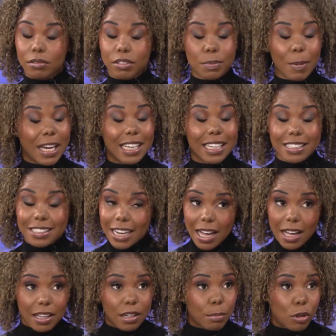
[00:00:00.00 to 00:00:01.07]
Spike is not
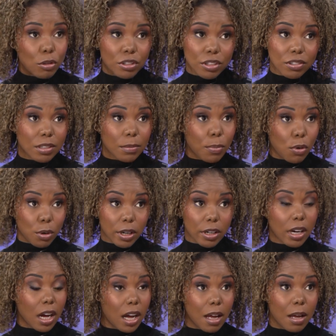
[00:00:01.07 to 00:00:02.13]
an emotional support
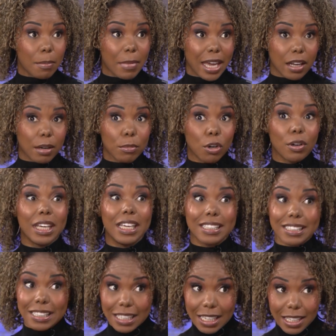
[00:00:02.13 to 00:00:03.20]
animal. He is a
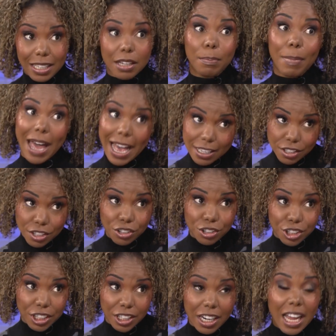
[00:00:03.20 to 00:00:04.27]
ticketed
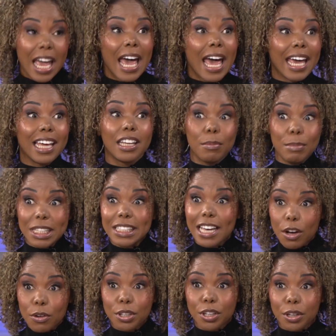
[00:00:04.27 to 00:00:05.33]
passenger. And let me
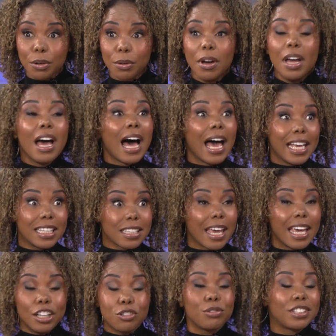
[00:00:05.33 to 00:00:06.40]
tell you, it's
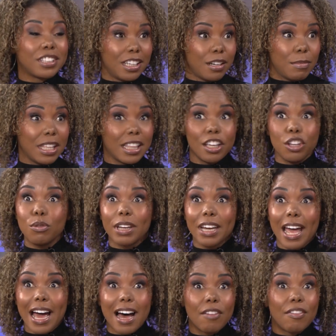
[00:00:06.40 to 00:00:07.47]
interesting to me that you can
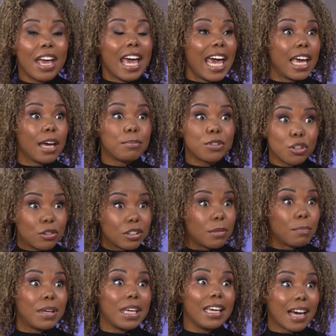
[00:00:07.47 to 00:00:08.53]
have hamsters and
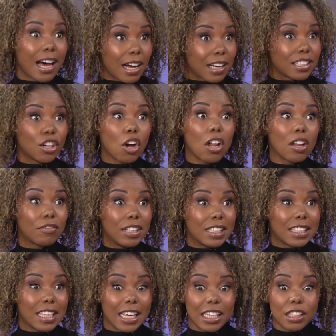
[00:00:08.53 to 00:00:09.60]
peacocks and all of these
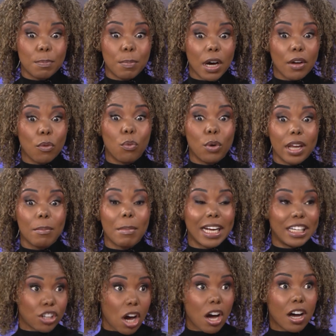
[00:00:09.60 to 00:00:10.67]
things, but when my
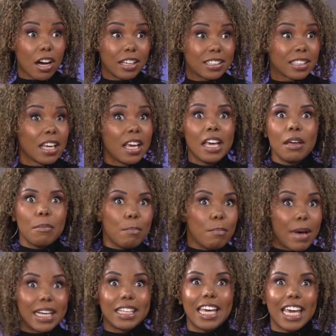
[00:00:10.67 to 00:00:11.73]
dog's
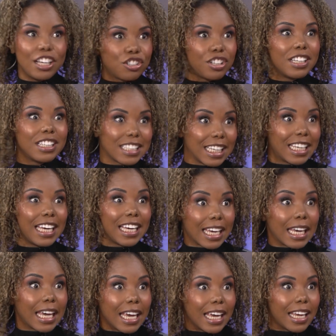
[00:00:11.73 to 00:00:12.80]
medication isn't
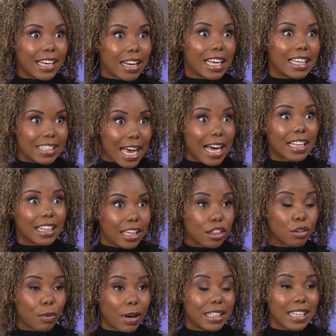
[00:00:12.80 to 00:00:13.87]
kicking in exactly at the
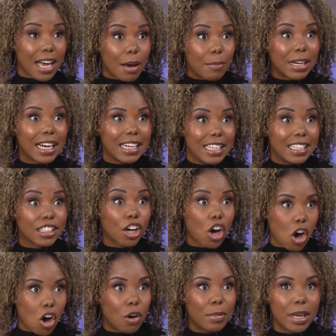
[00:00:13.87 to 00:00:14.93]
right time and I need to
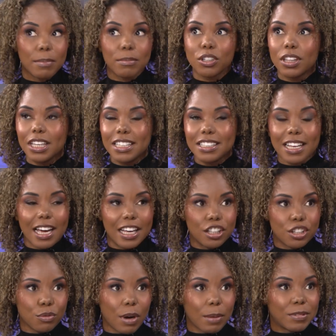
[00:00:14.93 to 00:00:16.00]
calm him so that he's not
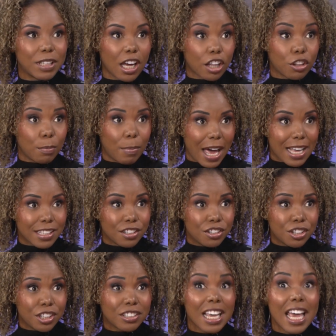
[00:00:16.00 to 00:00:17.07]
interrupting other
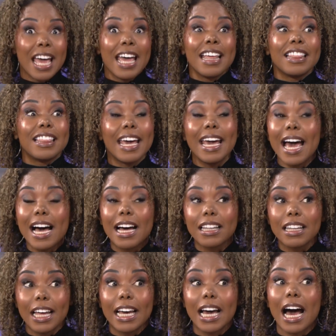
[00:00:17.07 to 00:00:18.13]
passengers, they act
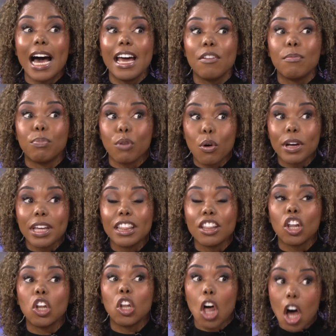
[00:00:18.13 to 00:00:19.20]
like I have broken the
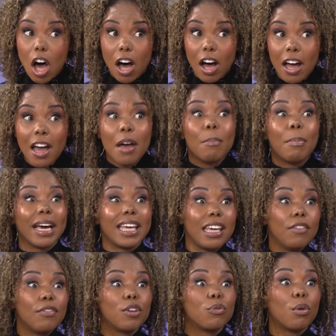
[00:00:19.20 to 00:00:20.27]
law by
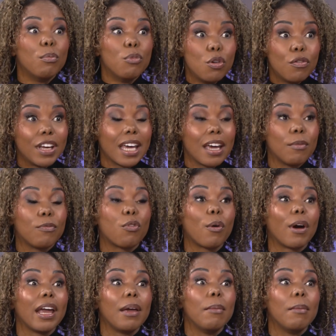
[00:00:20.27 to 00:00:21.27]
even removing him for a